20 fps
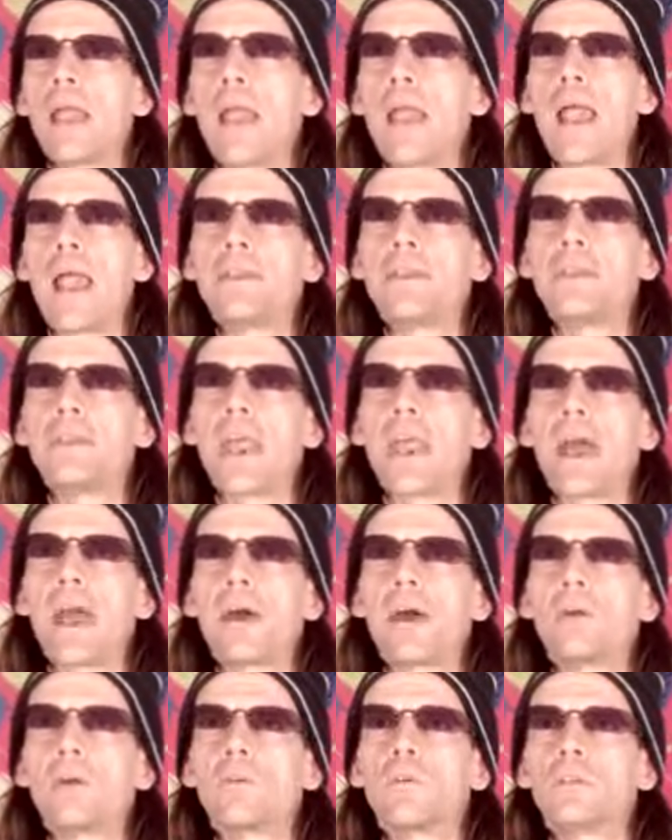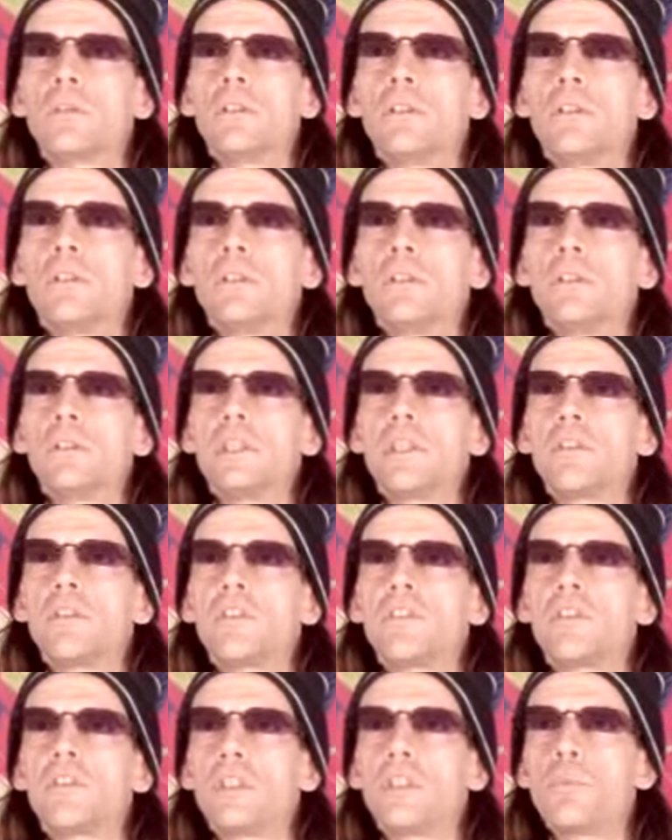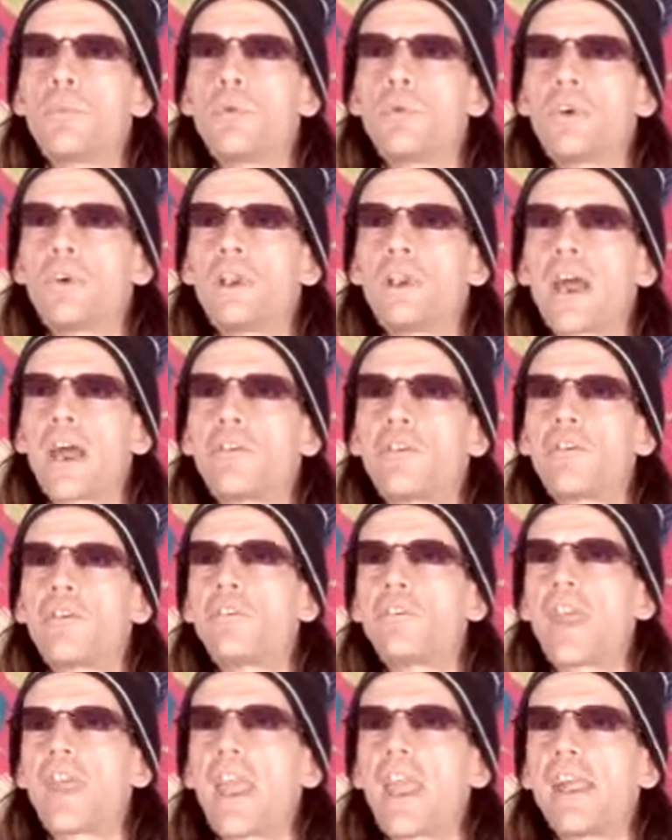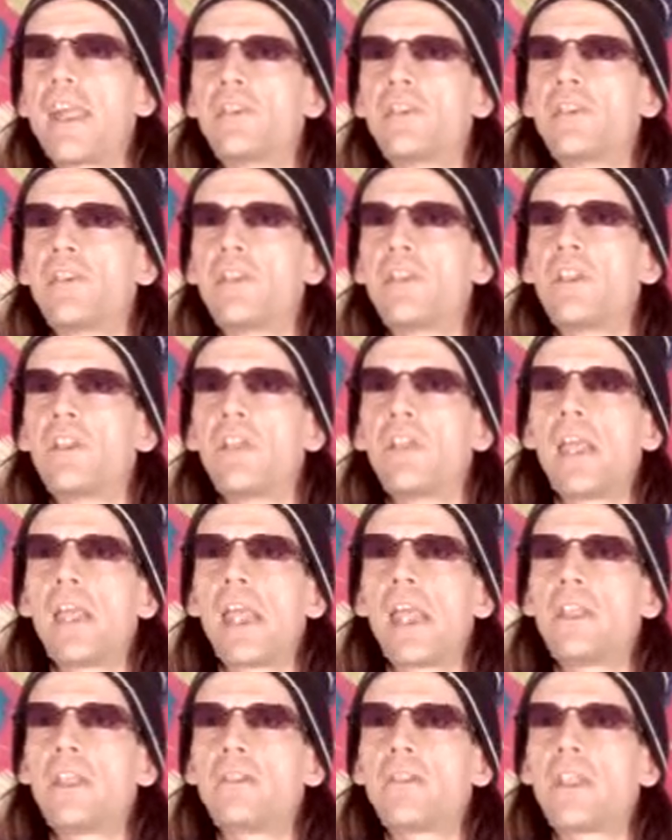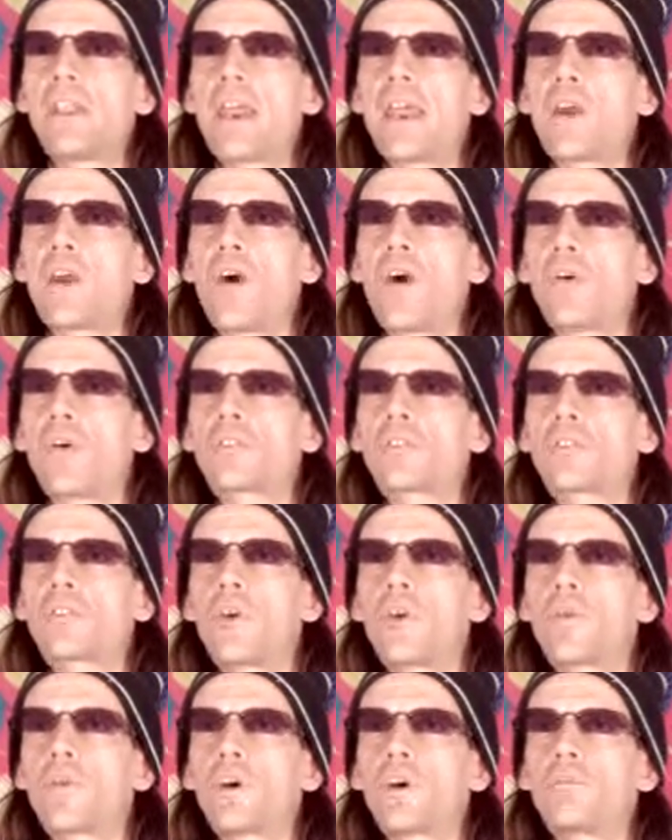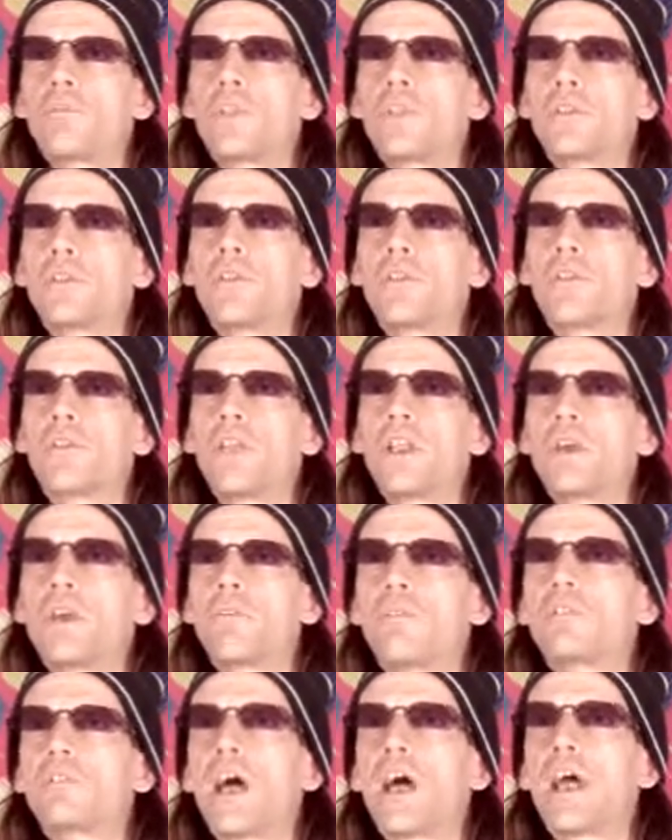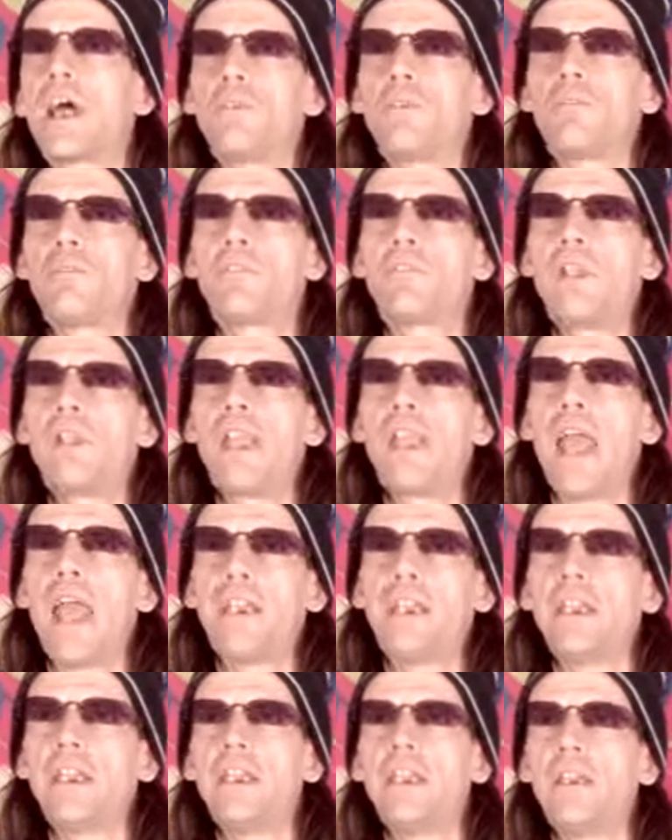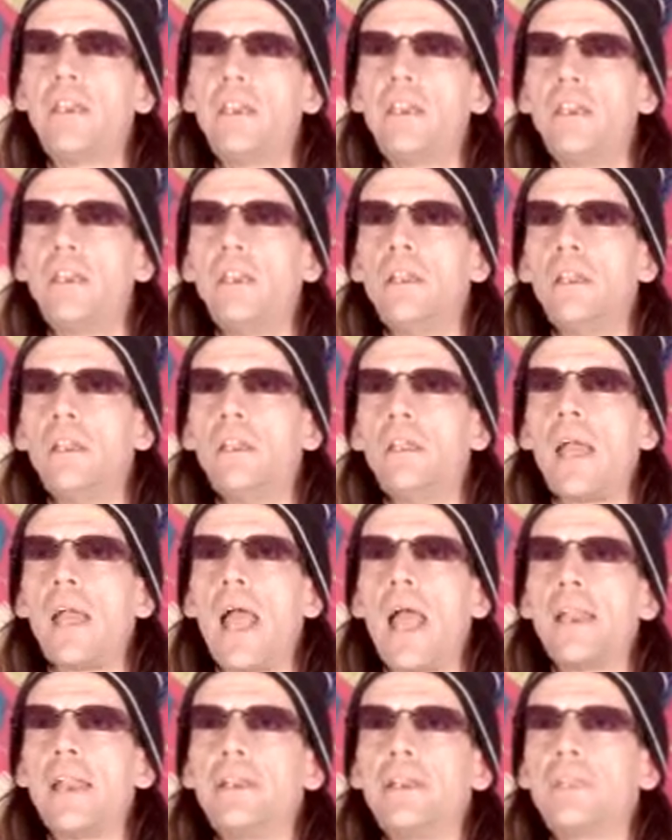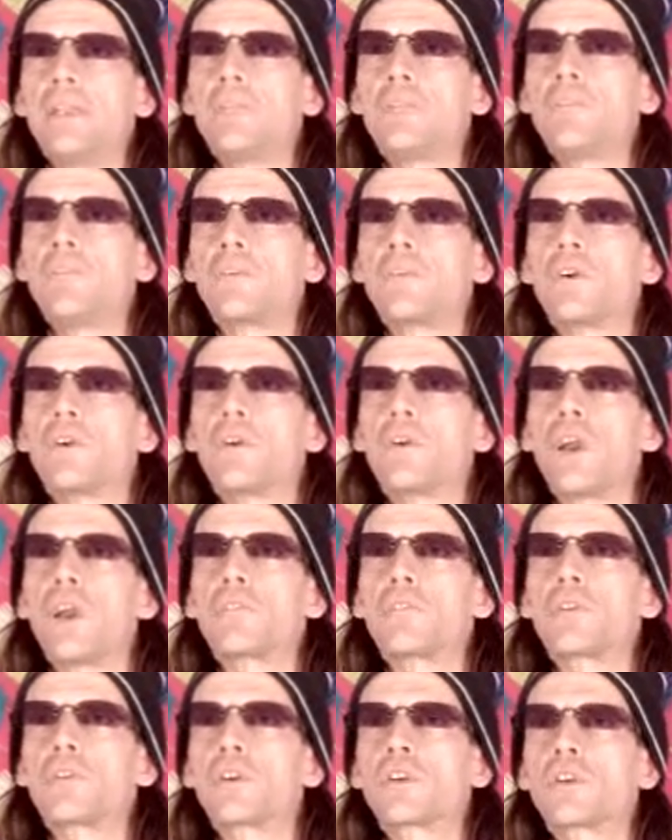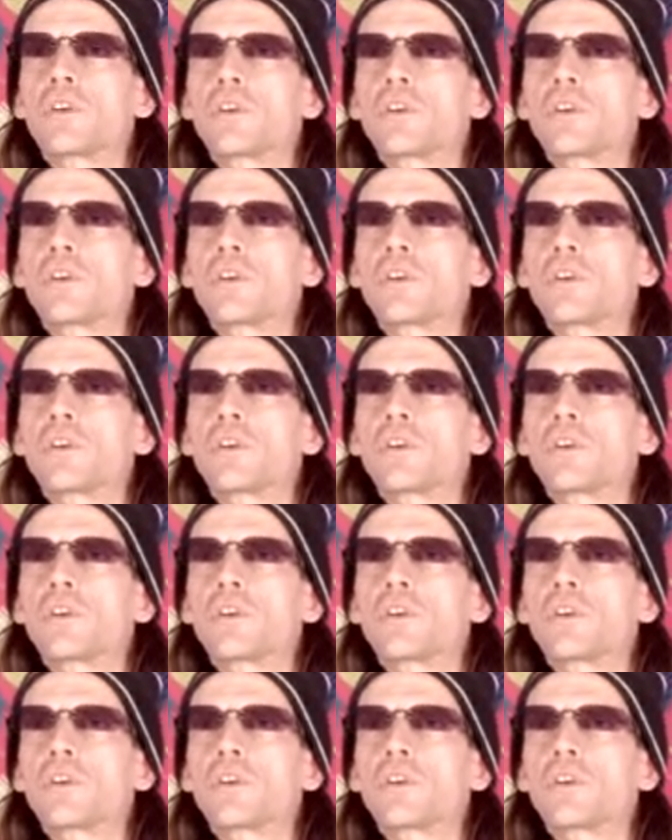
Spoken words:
And now, lest he put out his hand, and take also of the tree of life, and eat, and live forever.